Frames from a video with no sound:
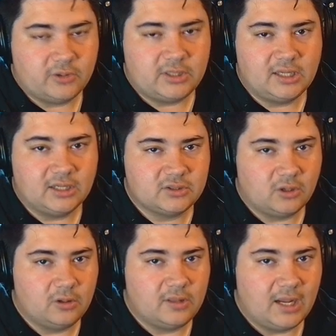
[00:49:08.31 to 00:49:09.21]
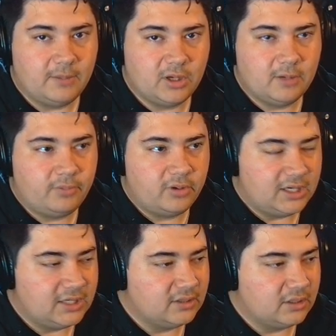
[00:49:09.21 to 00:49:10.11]
out the Kickstarter that I'm gonna
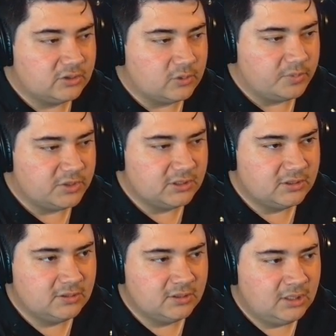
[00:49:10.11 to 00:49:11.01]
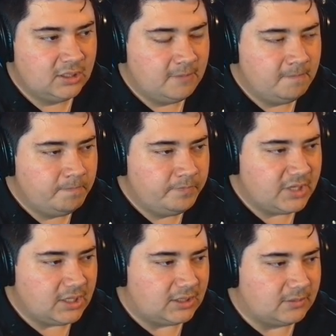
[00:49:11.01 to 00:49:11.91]
put in the description.
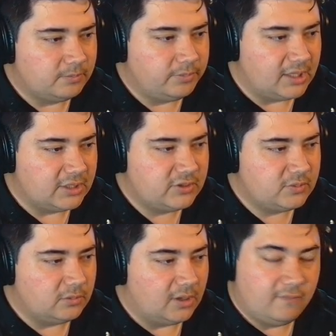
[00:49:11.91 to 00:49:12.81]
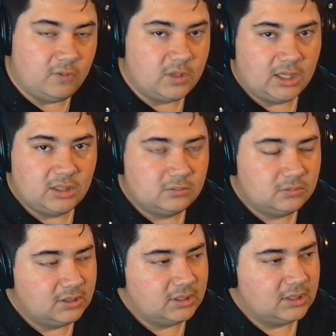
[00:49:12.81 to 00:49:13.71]
Pledge whatever you can
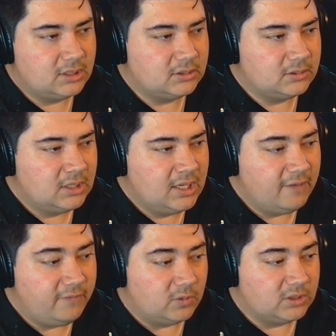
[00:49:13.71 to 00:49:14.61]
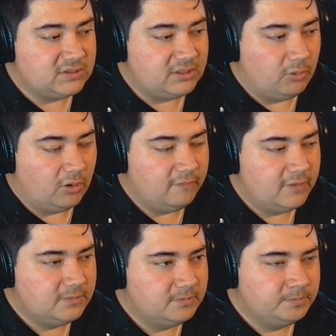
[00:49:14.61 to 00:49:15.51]
if you want to see more
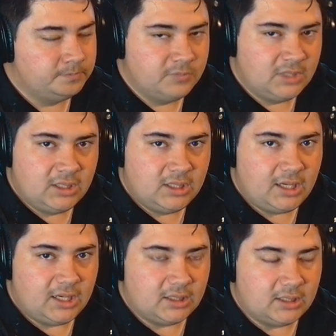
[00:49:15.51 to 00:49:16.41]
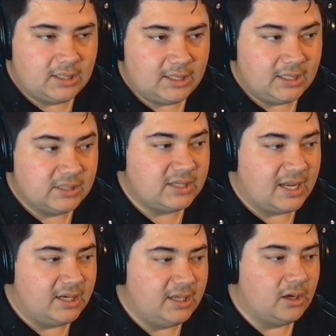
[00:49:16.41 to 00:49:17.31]
of it, and it is
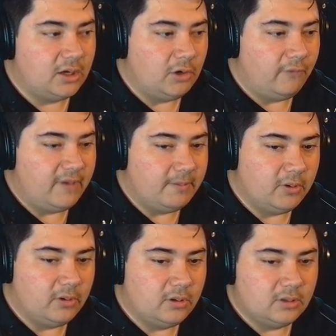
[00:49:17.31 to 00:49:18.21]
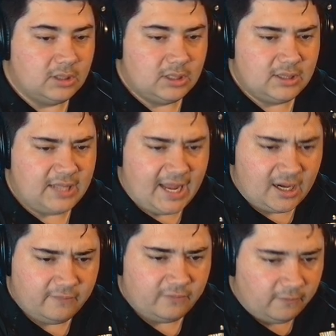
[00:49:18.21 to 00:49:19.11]
ending on the end of